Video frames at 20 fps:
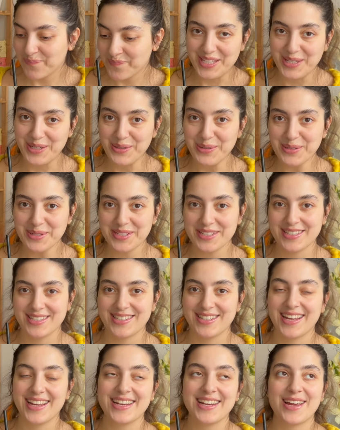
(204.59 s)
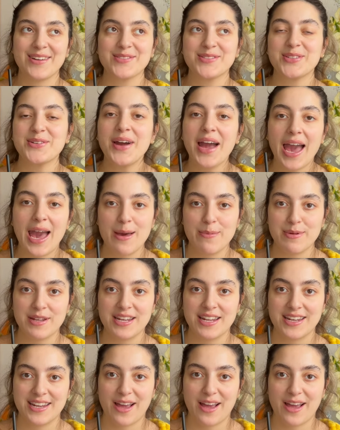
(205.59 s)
cute and I'm so happy that